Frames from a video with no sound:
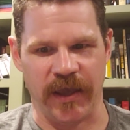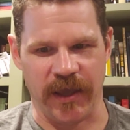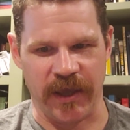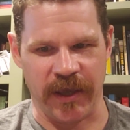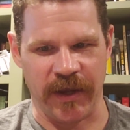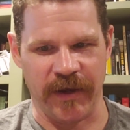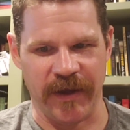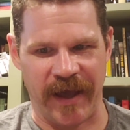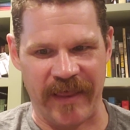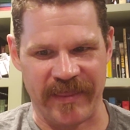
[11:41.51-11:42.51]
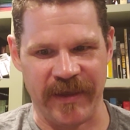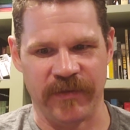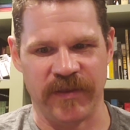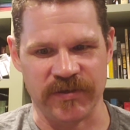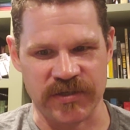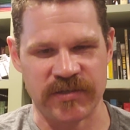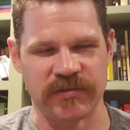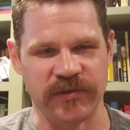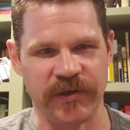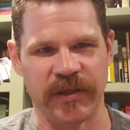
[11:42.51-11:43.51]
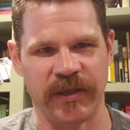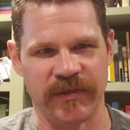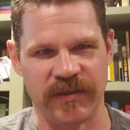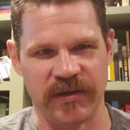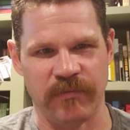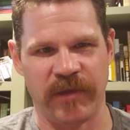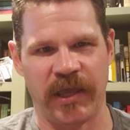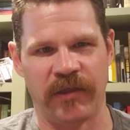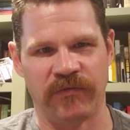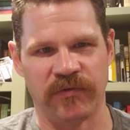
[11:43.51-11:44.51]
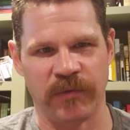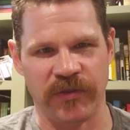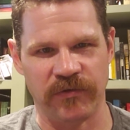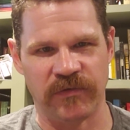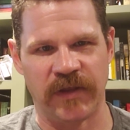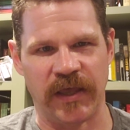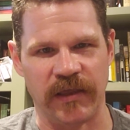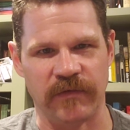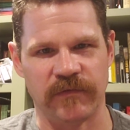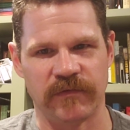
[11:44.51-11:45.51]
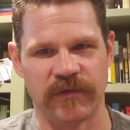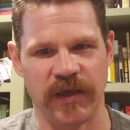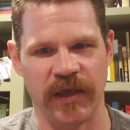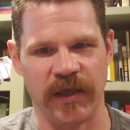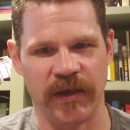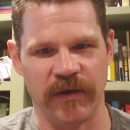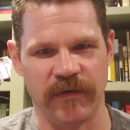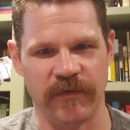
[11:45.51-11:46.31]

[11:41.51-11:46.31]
And I think that just looking at the demands from other states and